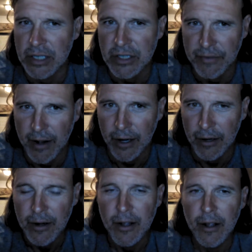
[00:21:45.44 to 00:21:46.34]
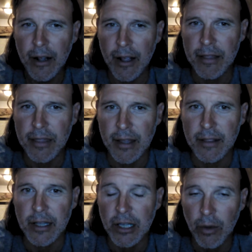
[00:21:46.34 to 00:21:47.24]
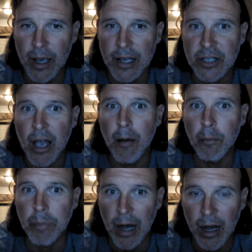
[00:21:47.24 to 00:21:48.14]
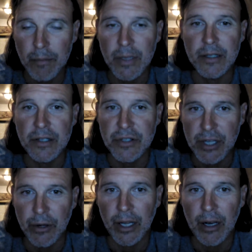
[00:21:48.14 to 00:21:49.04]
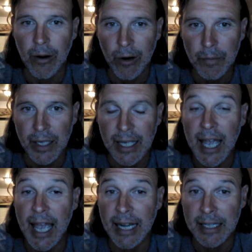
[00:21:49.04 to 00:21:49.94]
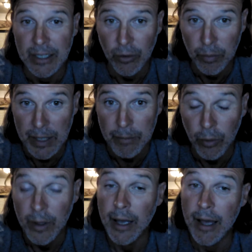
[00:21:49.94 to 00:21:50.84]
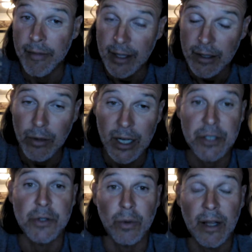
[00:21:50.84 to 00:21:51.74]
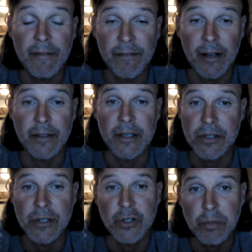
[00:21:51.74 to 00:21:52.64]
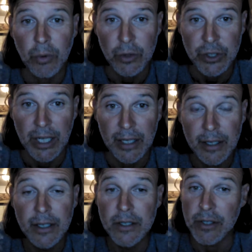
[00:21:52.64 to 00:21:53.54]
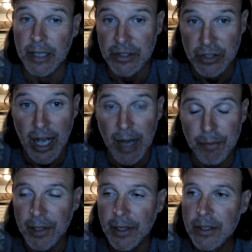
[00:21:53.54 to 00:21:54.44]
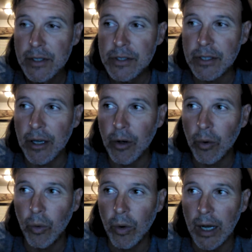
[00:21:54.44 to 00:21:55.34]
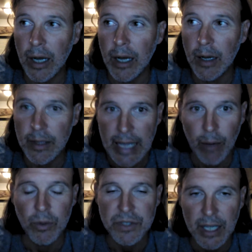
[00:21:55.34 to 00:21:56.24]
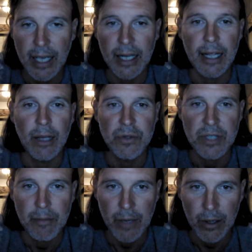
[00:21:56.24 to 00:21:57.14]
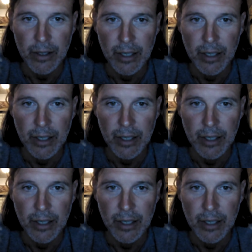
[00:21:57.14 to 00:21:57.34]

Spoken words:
and then the U.S. bombed the Syrian army and killed people, and then the Russians were like, fuck this is bullshit, so they stopped. So, once again, it was the American government